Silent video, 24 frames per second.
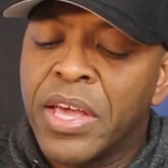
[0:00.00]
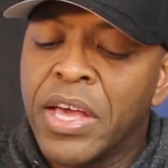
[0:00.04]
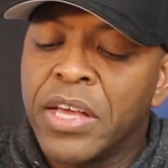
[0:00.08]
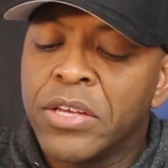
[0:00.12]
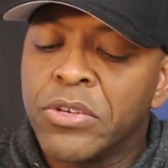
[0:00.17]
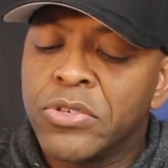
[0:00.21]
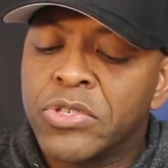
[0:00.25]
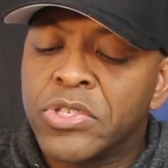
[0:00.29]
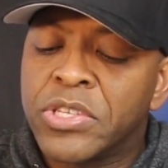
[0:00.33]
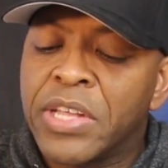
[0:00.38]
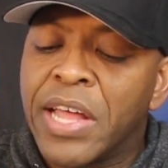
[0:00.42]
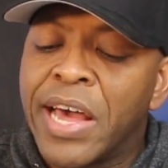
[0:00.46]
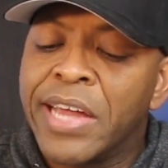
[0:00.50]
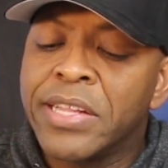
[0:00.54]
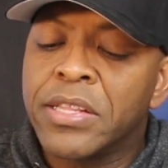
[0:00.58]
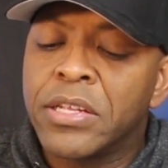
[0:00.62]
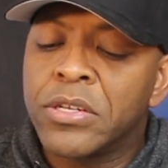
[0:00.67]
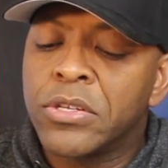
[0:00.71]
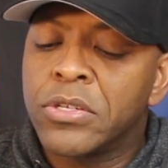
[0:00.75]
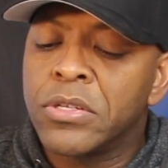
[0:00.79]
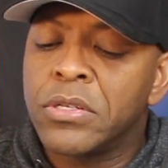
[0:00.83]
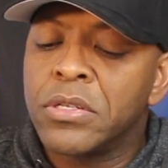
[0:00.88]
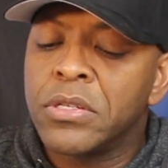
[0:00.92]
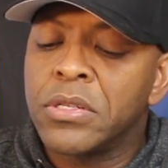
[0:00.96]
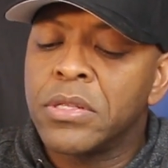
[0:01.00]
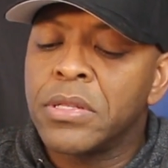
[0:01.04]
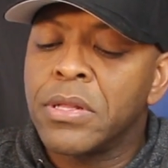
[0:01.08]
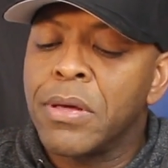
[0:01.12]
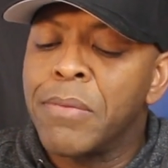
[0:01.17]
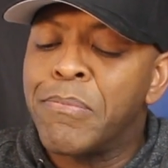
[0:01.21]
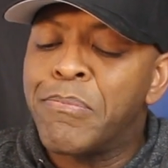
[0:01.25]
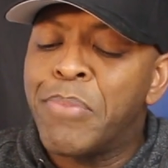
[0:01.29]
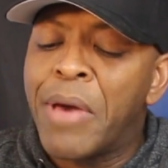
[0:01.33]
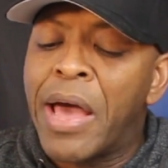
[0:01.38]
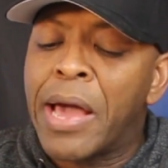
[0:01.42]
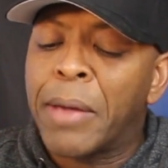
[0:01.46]
and you slide
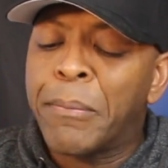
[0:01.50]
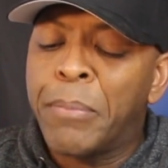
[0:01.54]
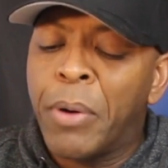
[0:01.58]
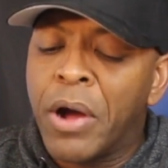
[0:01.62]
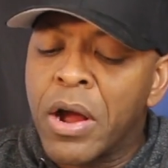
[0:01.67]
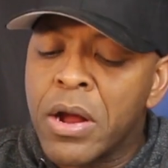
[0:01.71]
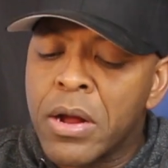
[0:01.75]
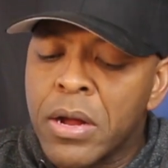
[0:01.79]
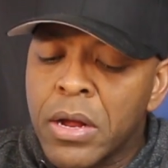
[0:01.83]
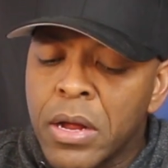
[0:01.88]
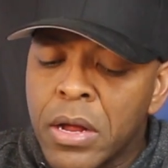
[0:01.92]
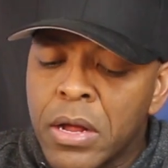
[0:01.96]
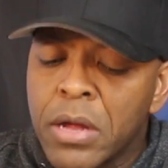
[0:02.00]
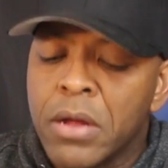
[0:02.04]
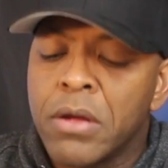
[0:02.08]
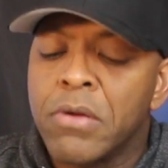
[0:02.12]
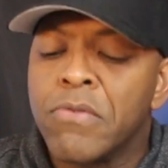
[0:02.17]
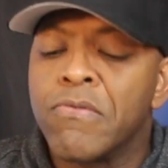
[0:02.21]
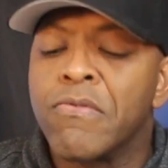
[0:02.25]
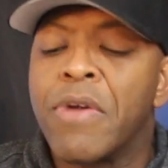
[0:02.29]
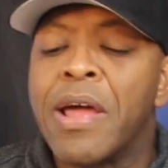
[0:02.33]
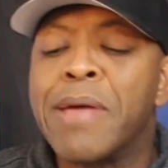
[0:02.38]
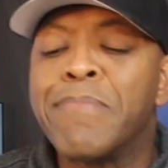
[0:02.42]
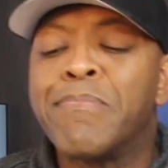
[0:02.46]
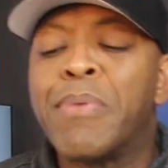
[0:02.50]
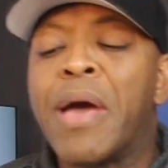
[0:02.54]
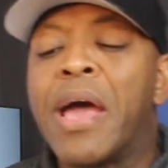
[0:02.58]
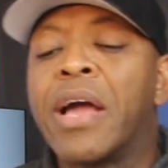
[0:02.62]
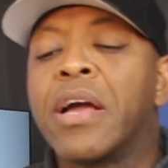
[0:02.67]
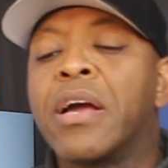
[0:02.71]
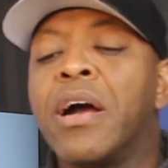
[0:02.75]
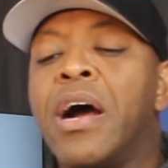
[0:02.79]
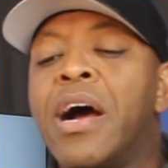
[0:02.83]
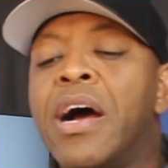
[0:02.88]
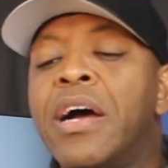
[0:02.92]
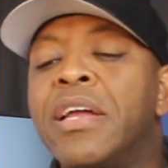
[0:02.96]
the back part right
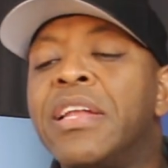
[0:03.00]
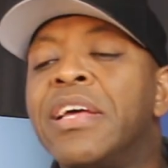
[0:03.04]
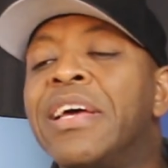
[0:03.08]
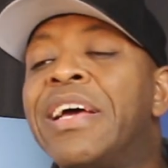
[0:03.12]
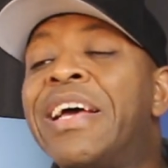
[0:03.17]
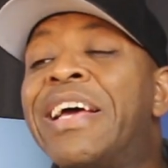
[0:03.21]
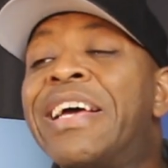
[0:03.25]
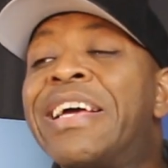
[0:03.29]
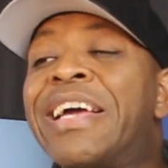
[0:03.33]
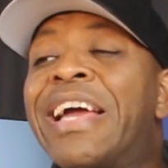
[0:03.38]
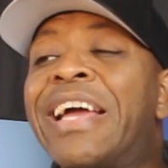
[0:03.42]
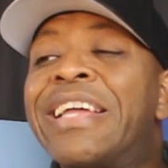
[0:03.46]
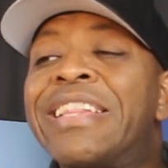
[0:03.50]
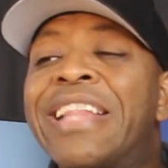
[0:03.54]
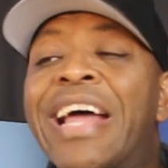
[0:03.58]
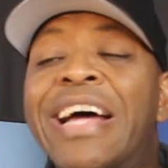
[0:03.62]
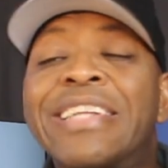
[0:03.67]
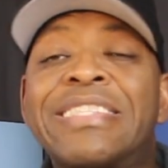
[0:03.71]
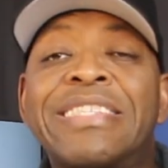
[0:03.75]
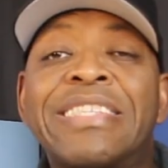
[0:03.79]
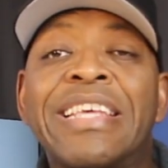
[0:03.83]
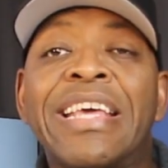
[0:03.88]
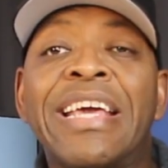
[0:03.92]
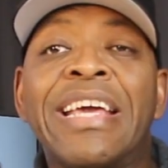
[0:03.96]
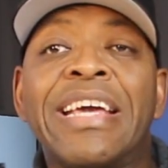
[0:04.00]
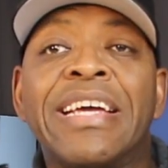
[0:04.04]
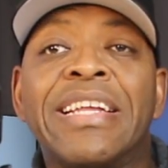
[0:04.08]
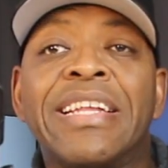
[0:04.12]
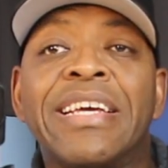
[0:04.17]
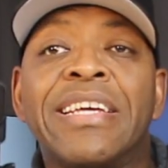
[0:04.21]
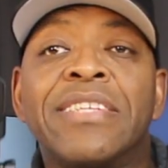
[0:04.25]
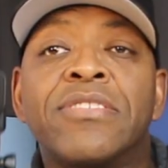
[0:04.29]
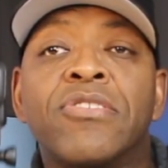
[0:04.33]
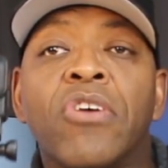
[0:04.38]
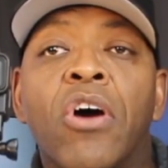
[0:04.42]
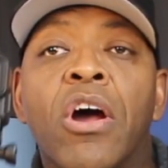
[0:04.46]
back on, and that's it.
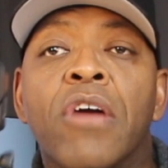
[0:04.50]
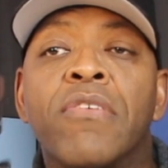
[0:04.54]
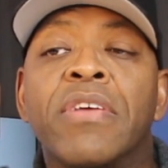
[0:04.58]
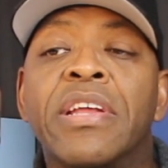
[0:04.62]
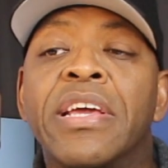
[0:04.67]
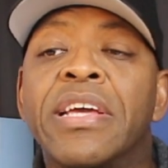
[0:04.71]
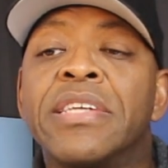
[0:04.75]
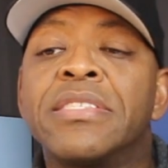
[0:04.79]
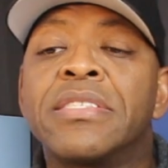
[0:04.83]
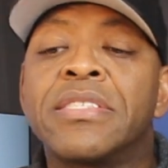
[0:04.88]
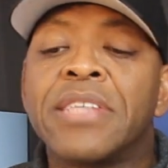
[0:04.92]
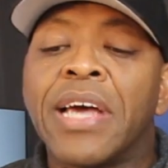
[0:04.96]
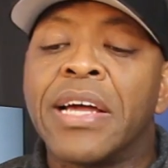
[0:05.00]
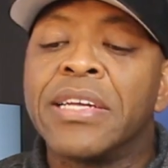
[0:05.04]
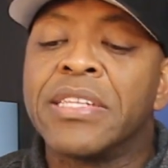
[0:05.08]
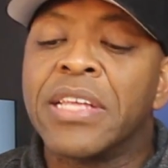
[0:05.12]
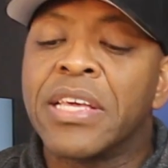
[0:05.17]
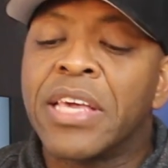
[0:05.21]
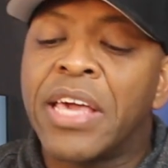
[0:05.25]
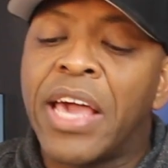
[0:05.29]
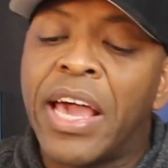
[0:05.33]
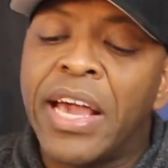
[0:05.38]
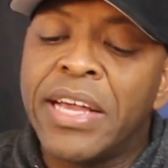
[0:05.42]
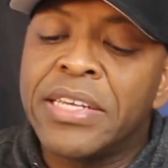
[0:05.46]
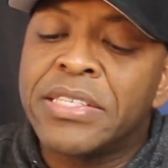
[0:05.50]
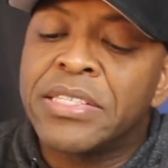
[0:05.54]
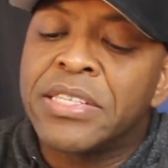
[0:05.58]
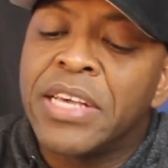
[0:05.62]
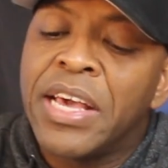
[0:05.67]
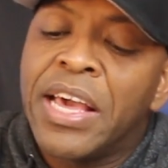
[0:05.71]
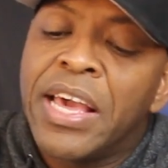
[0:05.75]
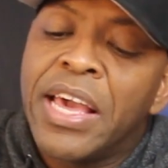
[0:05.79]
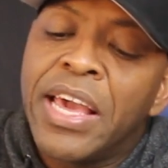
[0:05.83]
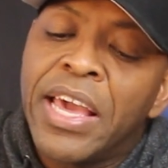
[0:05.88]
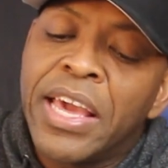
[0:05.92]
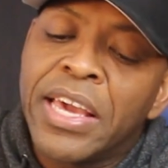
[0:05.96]
It's already inside the case.
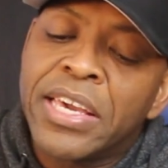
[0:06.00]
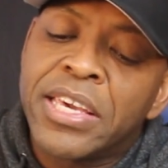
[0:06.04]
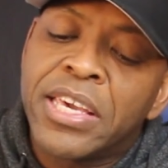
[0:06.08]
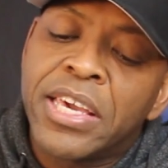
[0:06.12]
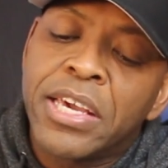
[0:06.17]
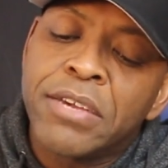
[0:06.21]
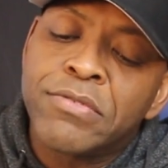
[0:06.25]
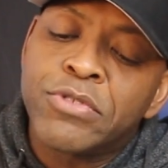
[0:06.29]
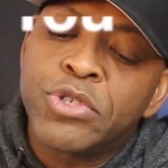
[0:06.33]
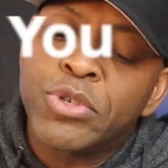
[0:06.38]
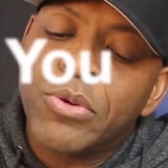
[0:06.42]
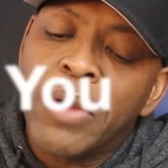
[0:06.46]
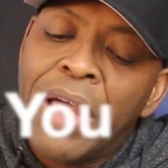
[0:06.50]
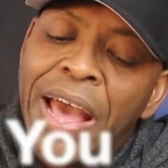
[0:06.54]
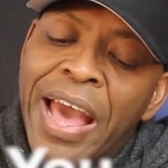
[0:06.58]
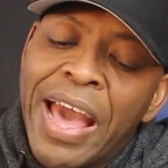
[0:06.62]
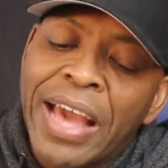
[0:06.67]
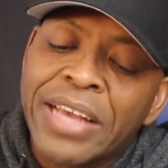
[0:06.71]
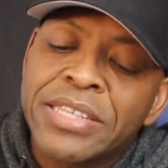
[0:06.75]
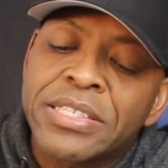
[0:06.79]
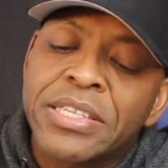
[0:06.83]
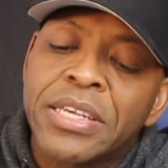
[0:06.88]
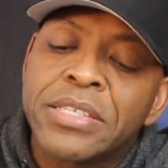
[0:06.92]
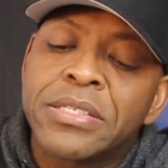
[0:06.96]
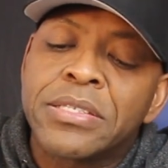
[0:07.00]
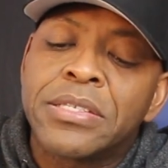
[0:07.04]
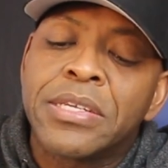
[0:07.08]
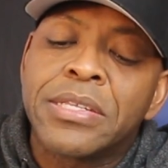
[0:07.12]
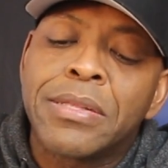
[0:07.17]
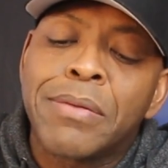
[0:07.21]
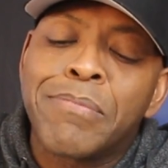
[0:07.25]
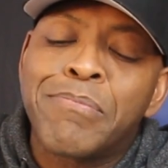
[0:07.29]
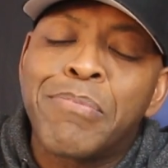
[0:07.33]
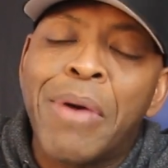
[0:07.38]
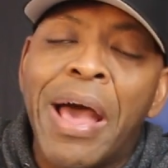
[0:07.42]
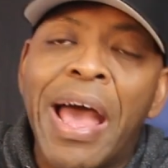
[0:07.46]
It gives you access to
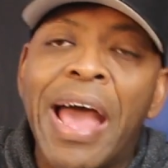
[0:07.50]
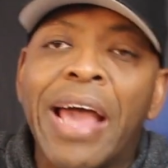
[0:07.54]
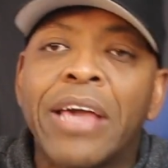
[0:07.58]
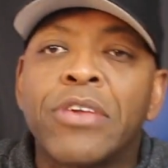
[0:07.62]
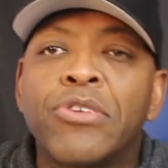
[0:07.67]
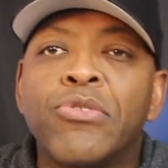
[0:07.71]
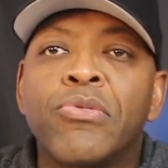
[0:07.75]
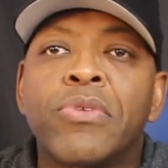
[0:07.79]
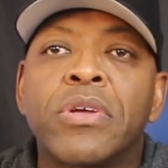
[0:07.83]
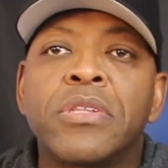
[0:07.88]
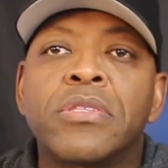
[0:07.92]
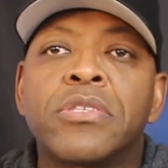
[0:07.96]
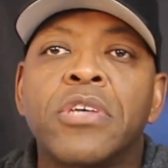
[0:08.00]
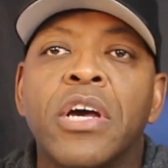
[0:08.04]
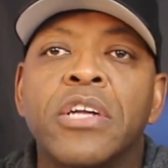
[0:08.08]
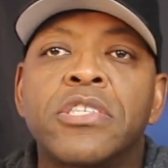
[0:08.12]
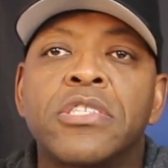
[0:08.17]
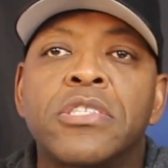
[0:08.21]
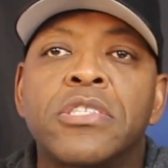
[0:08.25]
the back. You can